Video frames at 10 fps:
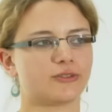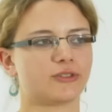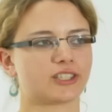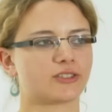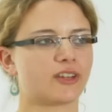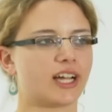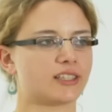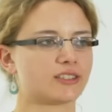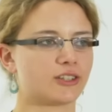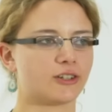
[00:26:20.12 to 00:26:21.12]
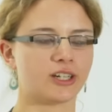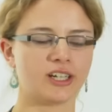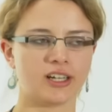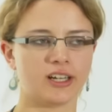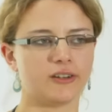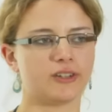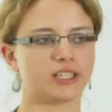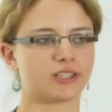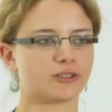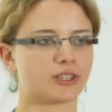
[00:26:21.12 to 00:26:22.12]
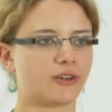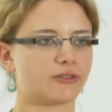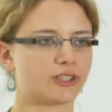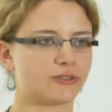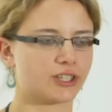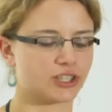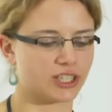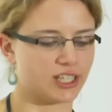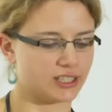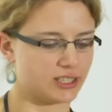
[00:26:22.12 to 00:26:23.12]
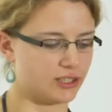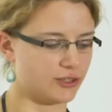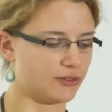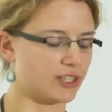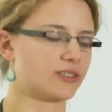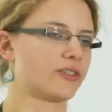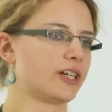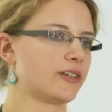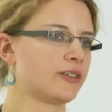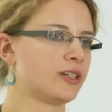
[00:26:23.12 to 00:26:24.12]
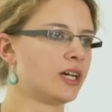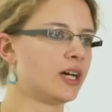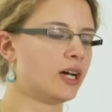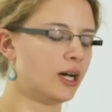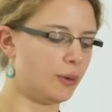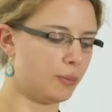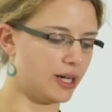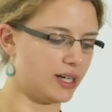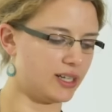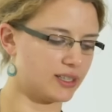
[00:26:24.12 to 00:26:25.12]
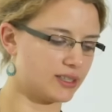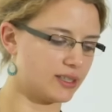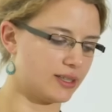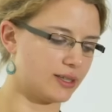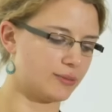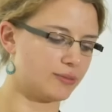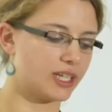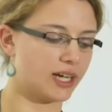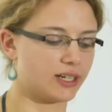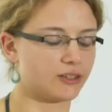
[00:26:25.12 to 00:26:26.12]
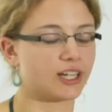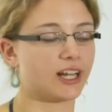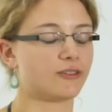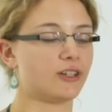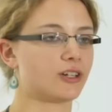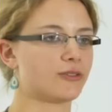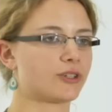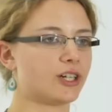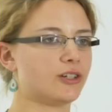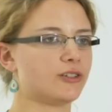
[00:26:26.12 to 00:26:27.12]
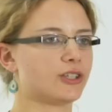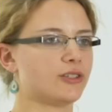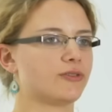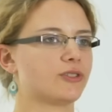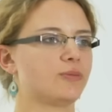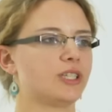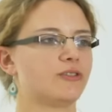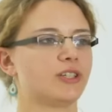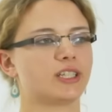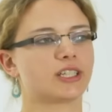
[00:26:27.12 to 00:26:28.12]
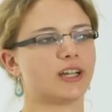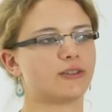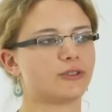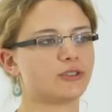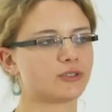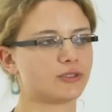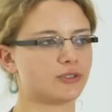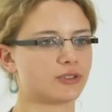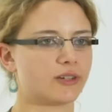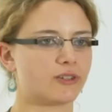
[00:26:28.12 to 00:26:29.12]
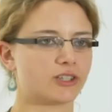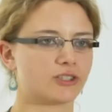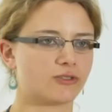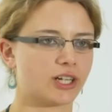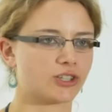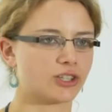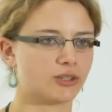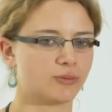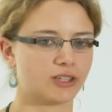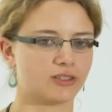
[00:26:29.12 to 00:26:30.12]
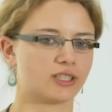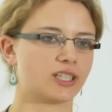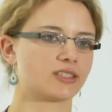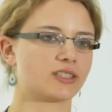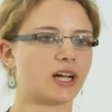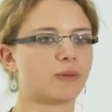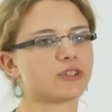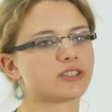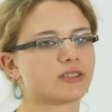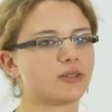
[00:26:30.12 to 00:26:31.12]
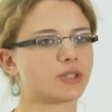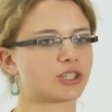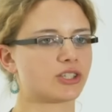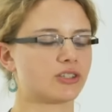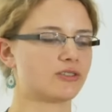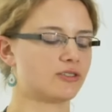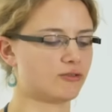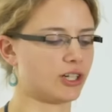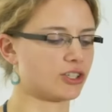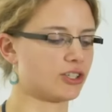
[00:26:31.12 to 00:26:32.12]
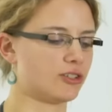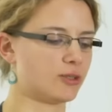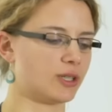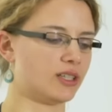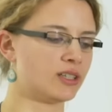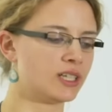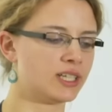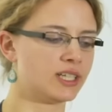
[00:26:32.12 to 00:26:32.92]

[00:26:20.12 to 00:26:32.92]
you're fixed to that. So if they don't offer the functionality, you're fixed there. But yeah, you can have a lot of code. You have to be really careful to give it a structure because it doesn't come with so much structure. It will